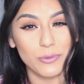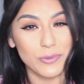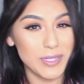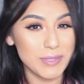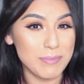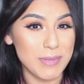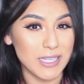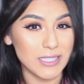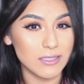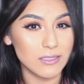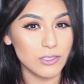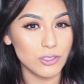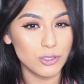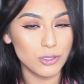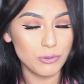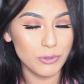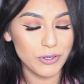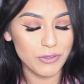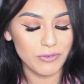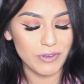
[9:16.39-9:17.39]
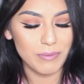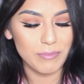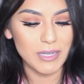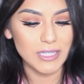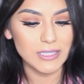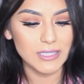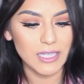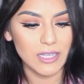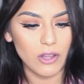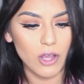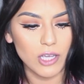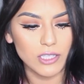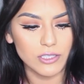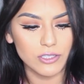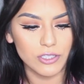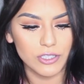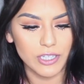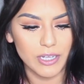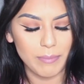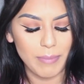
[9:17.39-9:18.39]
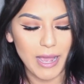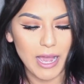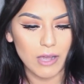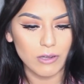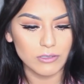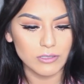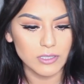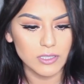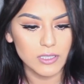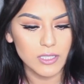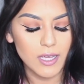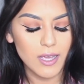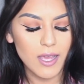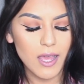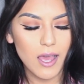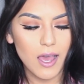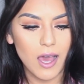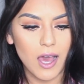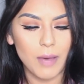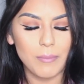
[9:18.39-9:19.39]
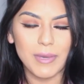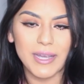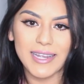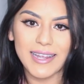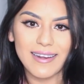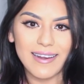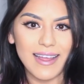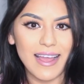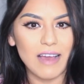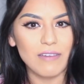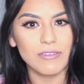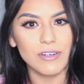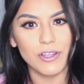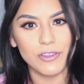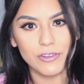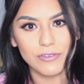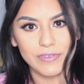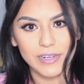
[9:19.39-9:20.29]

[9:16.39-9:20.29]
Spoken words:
3 months. 2 or 3 months I lost 30 pounds. Again, I have another